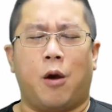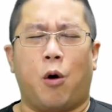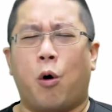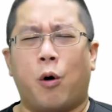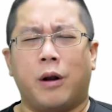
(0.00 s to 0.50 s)

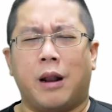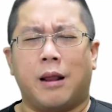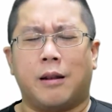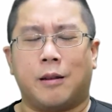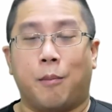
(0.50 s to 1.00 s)
Or
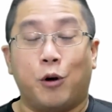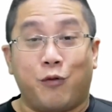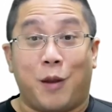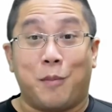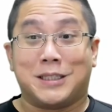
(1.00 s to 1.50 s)
the most
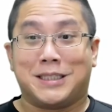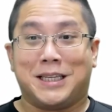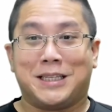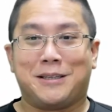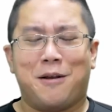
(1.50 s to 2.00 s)
famous is
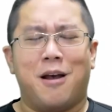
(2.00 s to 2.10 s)
this: